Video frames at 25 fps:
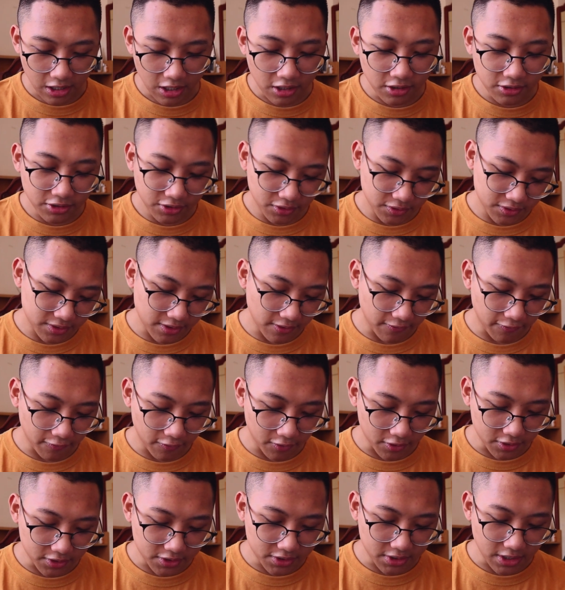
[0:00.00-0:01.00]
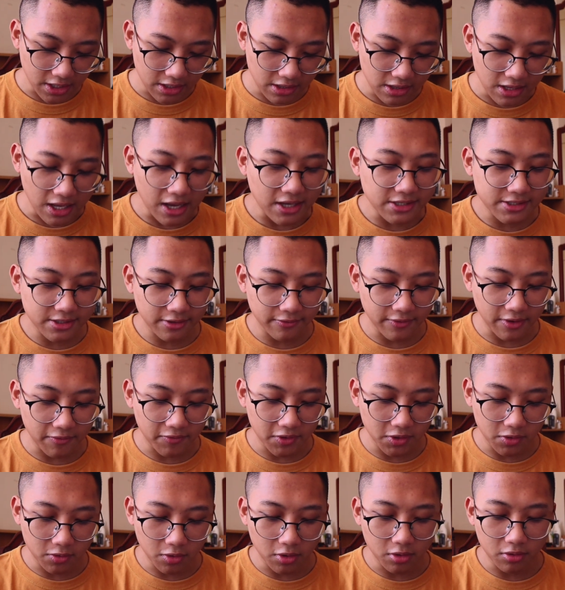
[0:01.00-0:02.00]
I'll use the first and last of
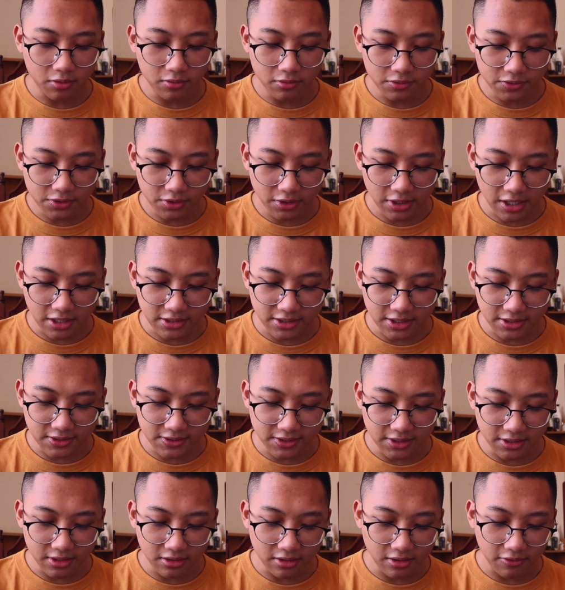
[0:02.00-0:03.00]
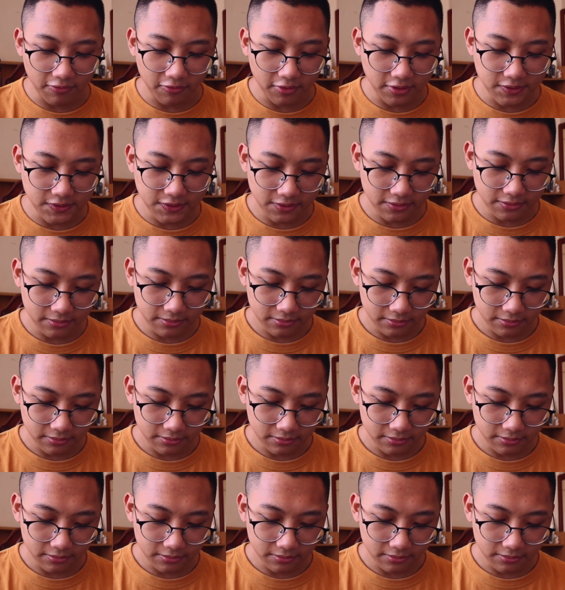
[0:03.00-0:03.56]
every row so you guys can see the difference.